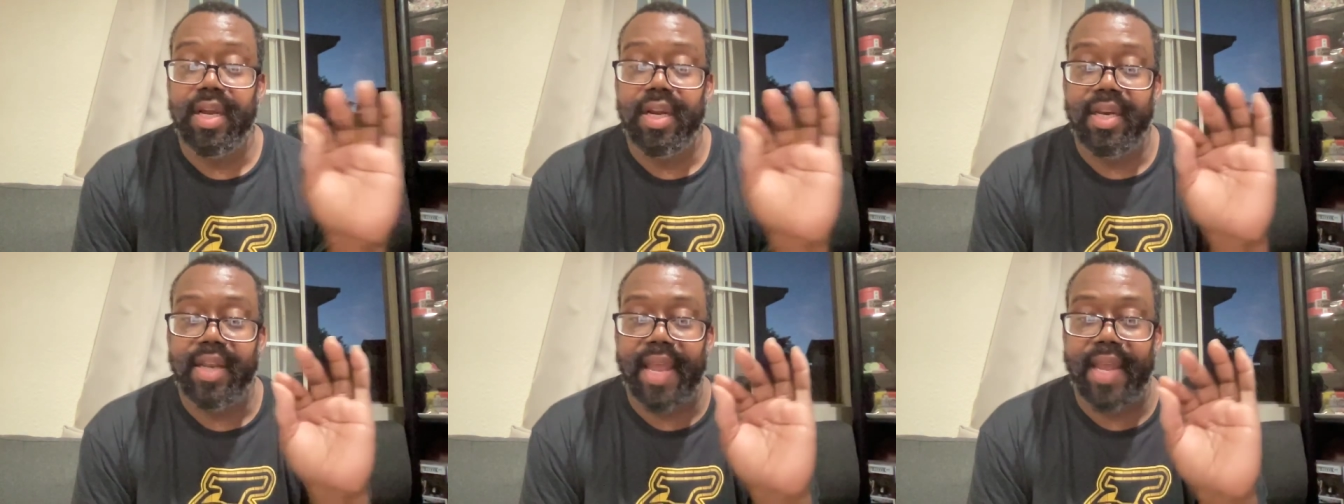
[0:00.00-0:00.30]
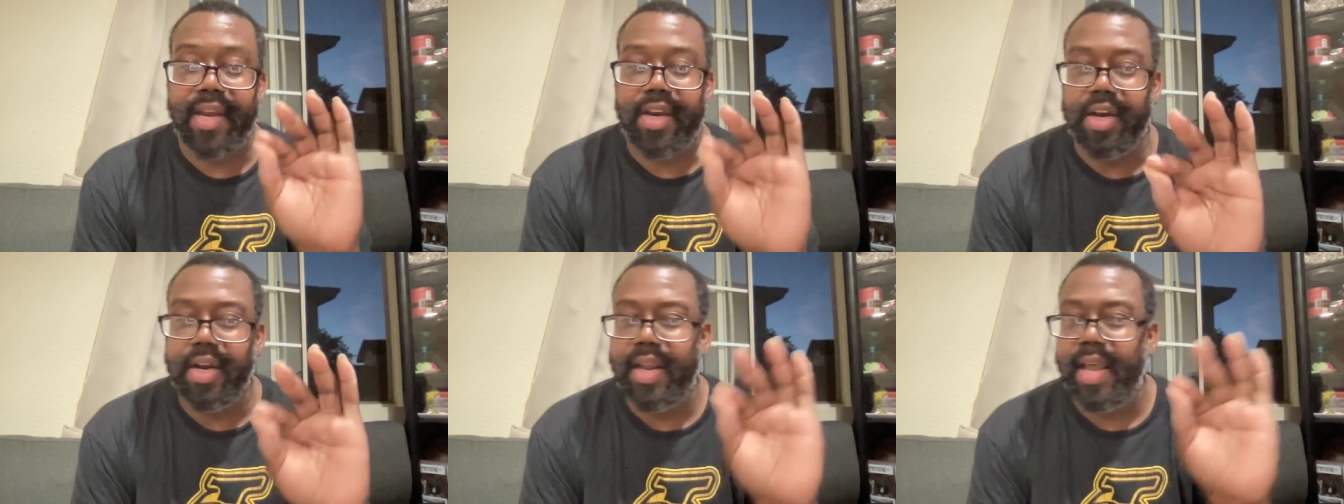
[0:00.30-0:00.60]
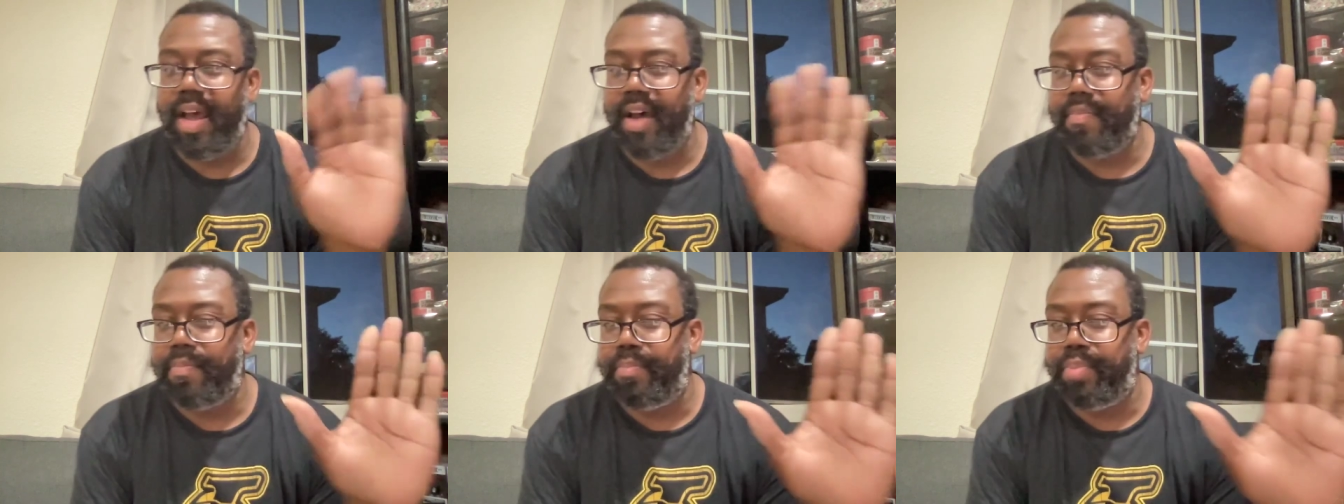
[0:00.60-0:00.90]
they could
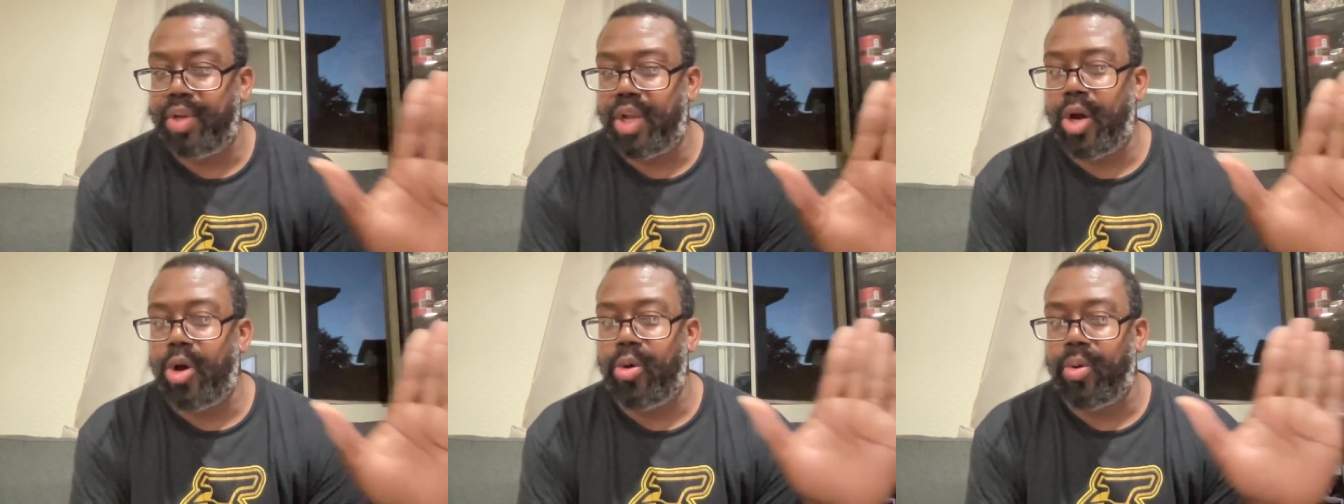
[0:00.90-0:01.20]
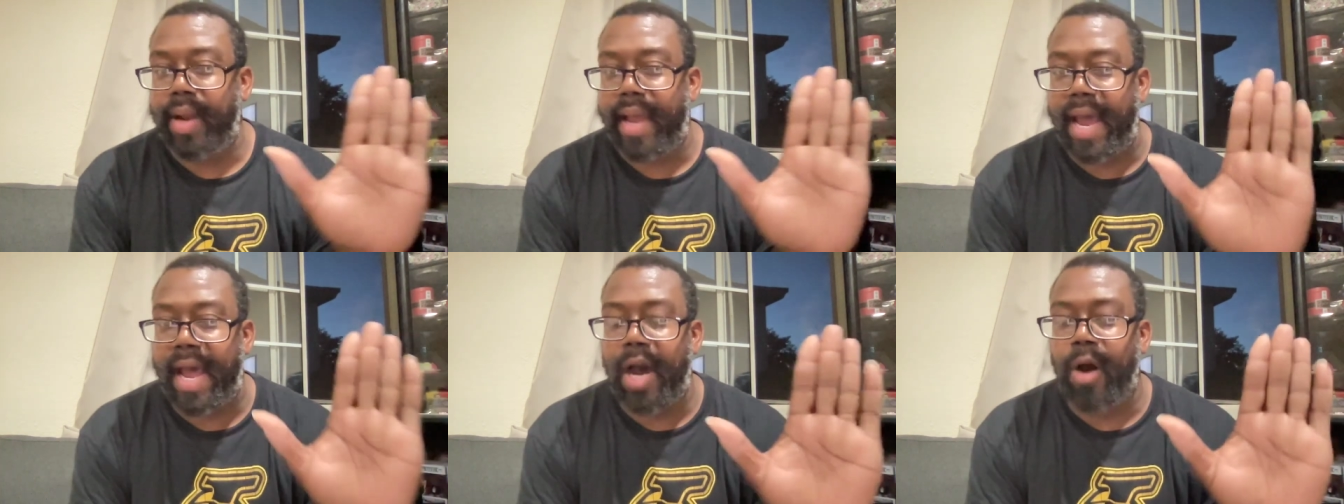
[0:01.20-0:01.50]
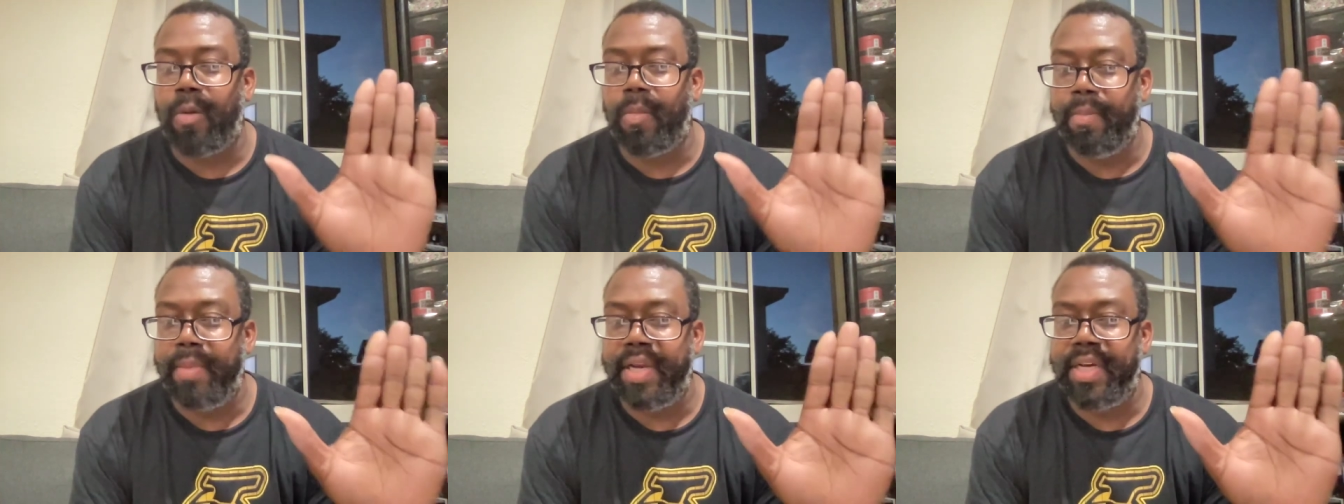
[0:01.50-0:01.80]
have blown
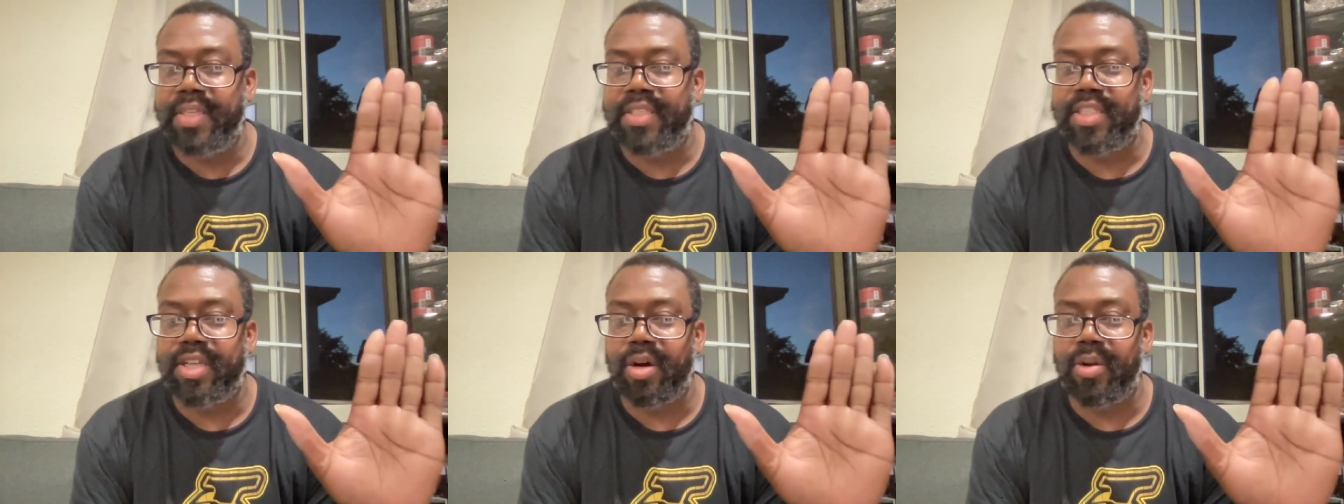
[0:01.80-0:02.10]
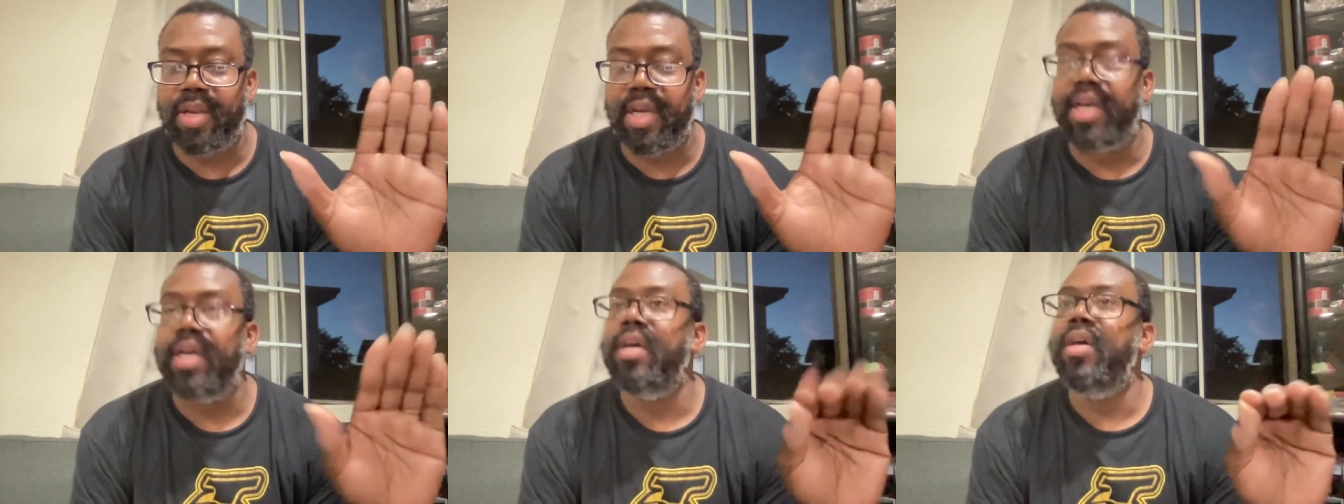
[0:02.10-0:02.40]
out Minnesota.